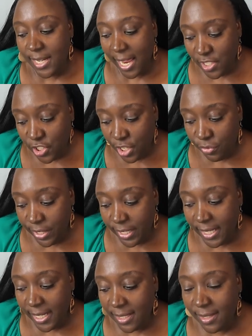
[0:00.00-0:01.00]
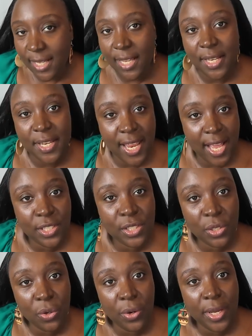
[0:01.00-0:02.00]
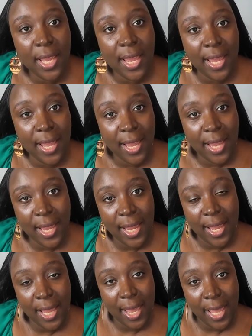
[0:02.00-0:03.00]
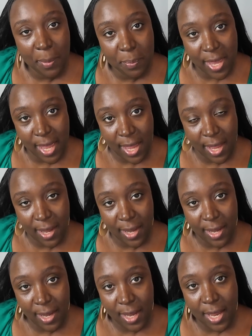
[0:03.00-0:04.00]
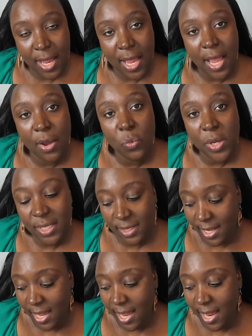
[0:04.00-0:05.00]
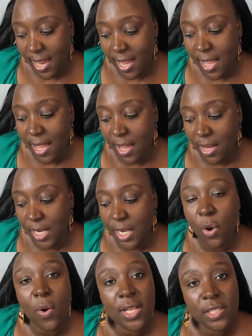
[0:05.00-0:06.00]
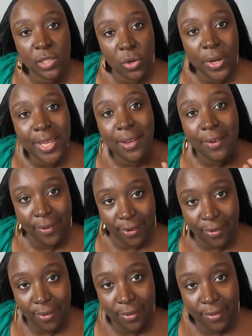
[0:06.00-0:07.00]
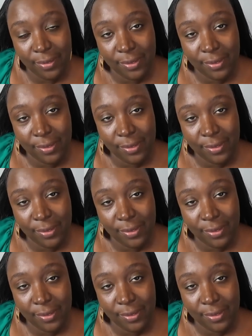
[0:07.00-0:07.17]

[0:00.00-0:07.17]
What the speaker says: Nigerian is "Naso ebe." And we say, "No, I saw you go."